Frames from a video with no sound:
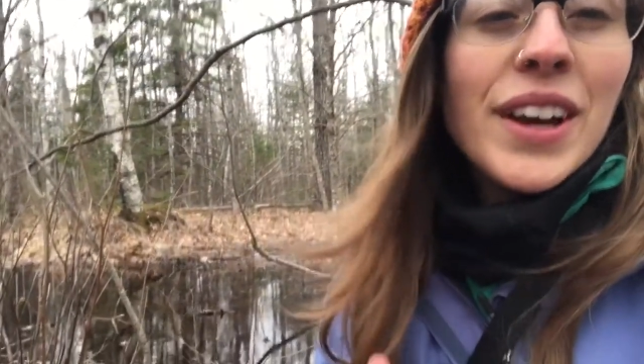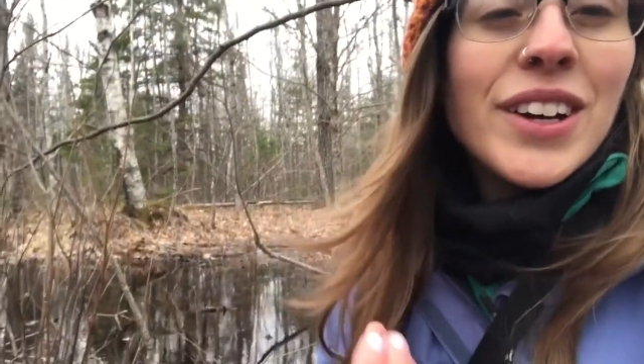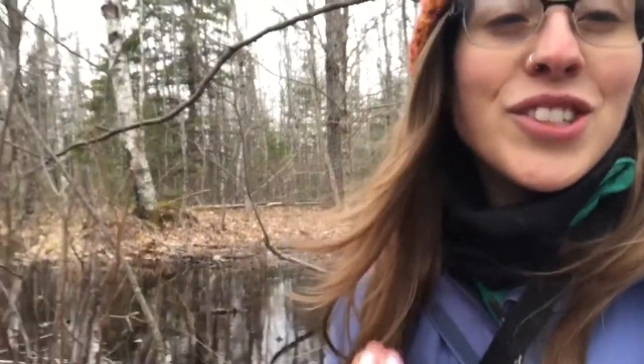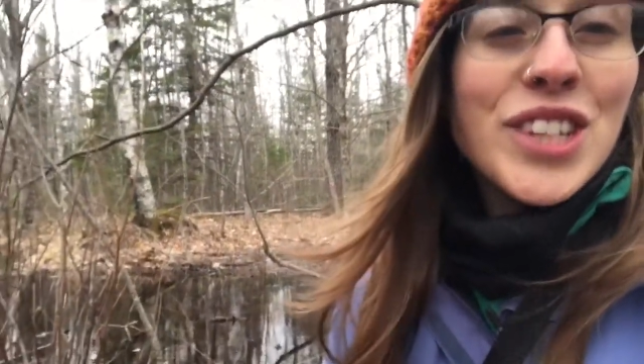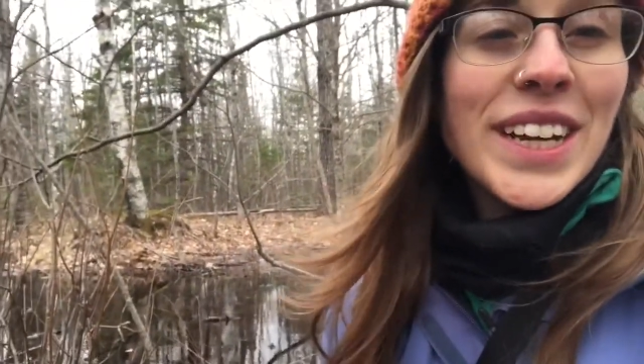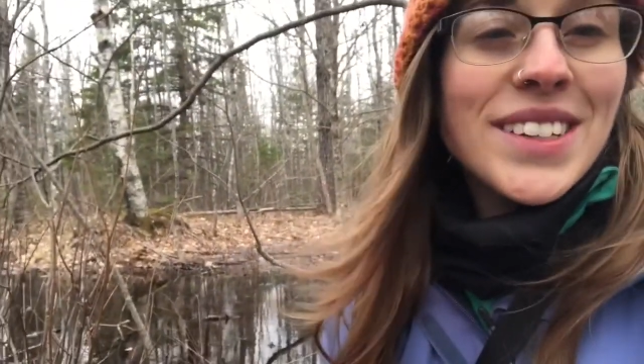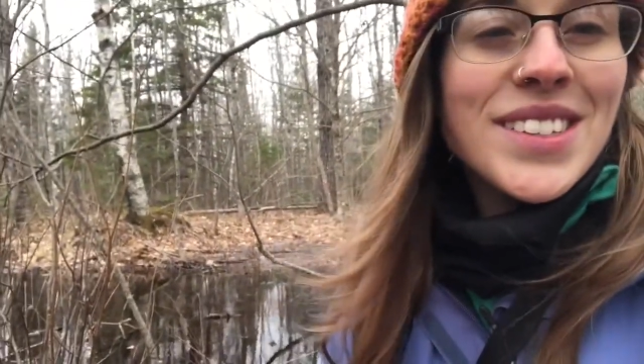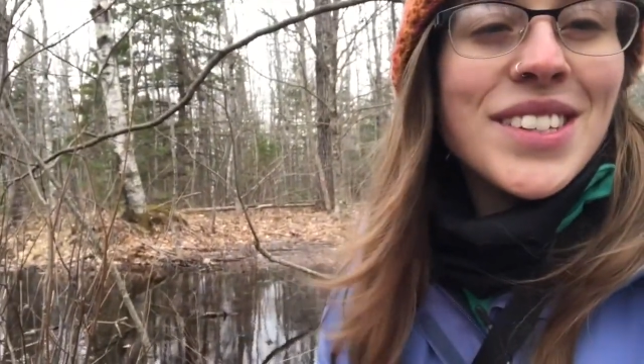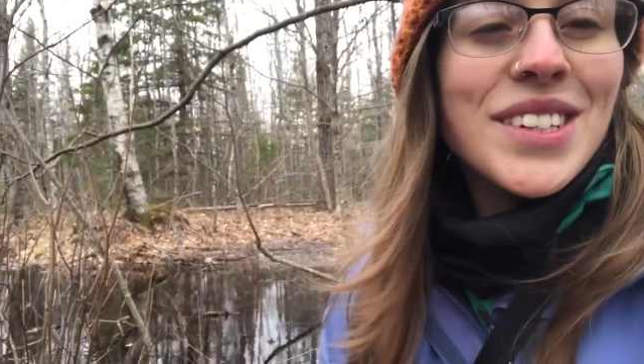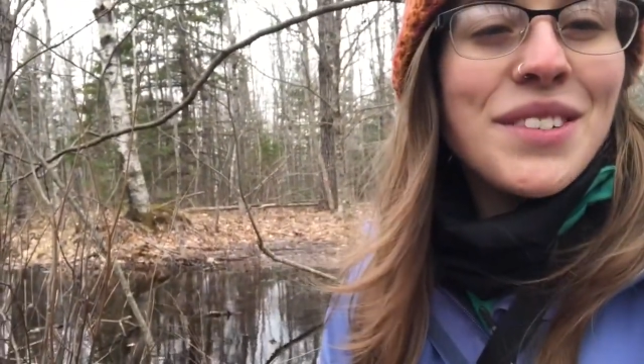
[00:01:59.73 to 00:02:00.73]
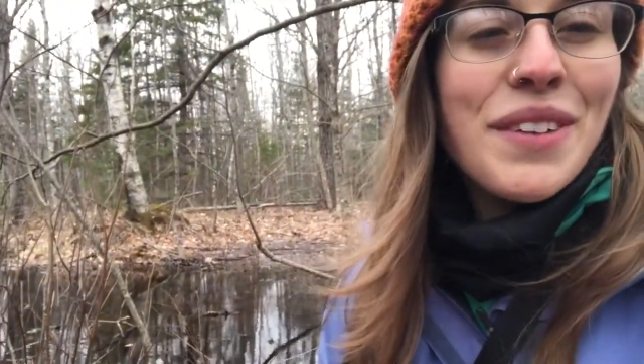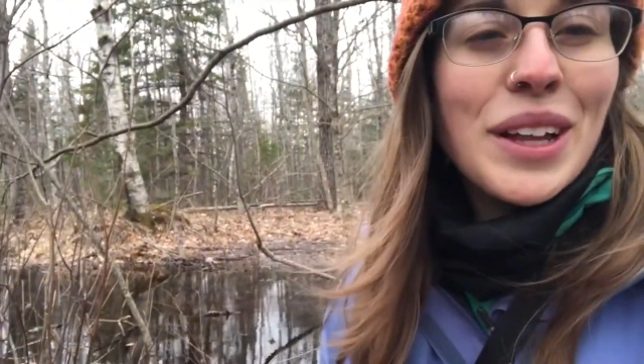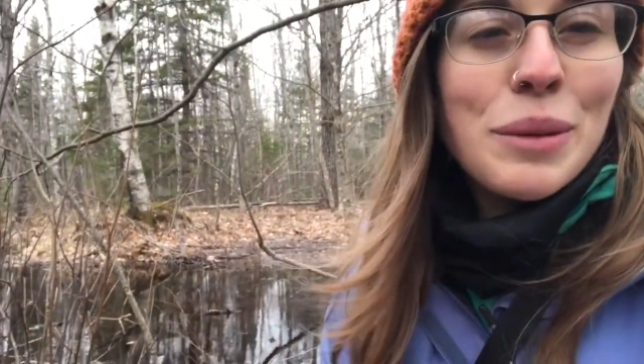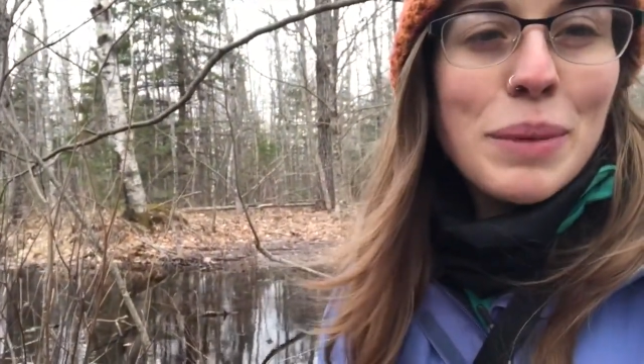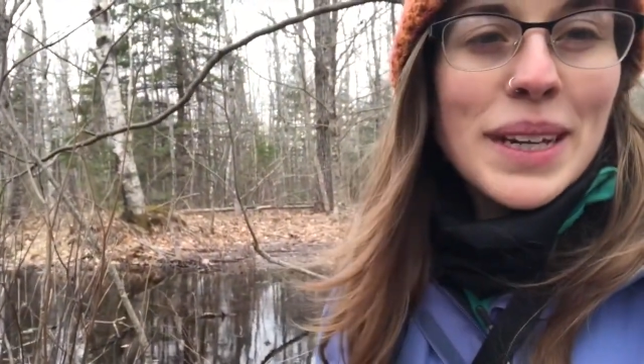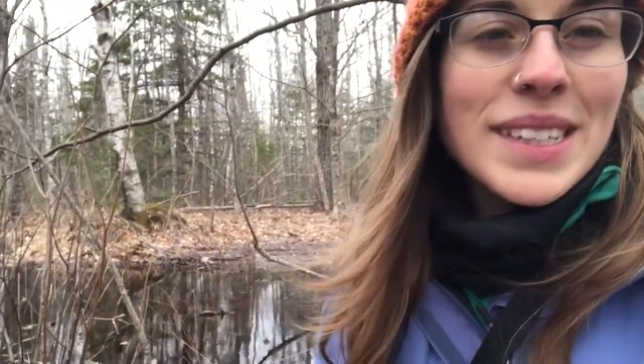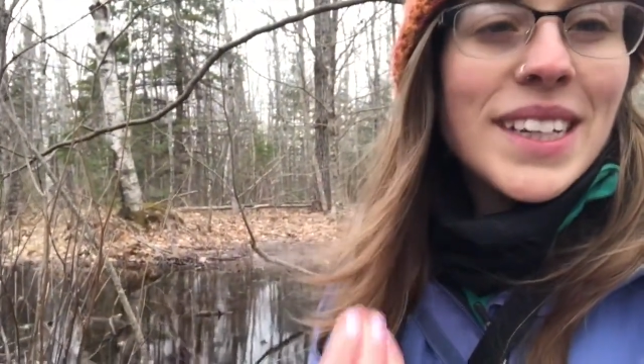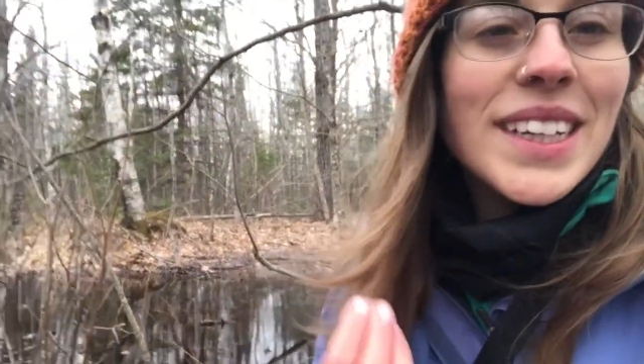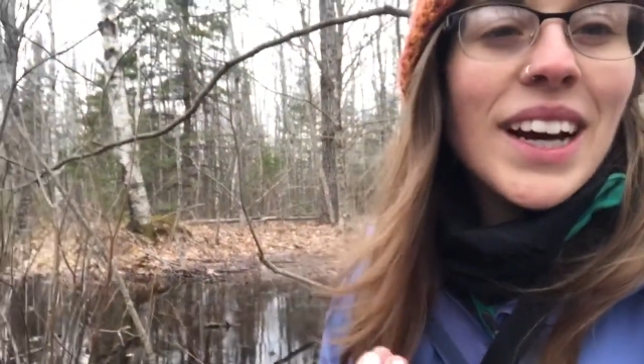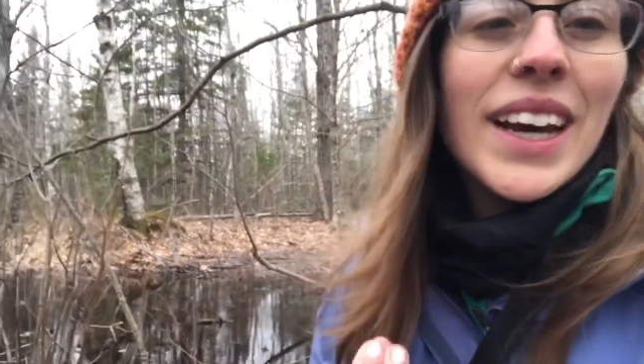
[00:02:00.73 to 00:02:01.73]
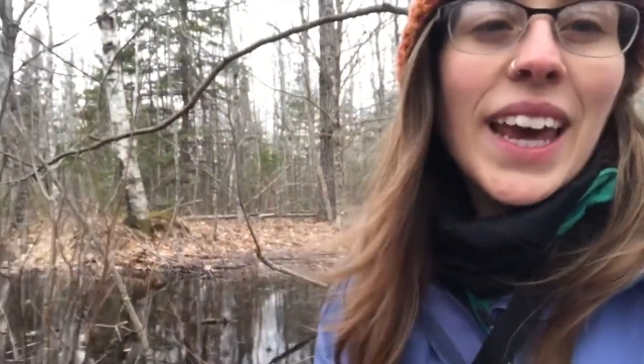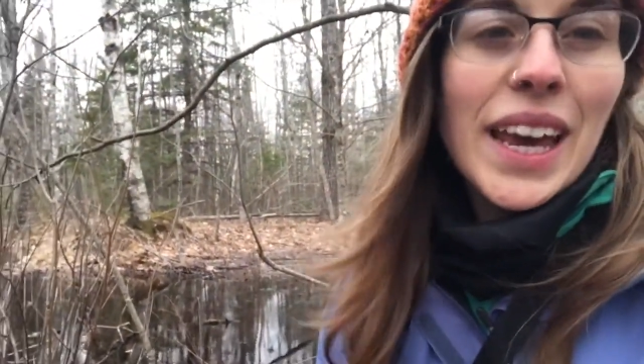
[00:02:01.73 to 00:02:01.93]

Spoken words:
a chance to develop into young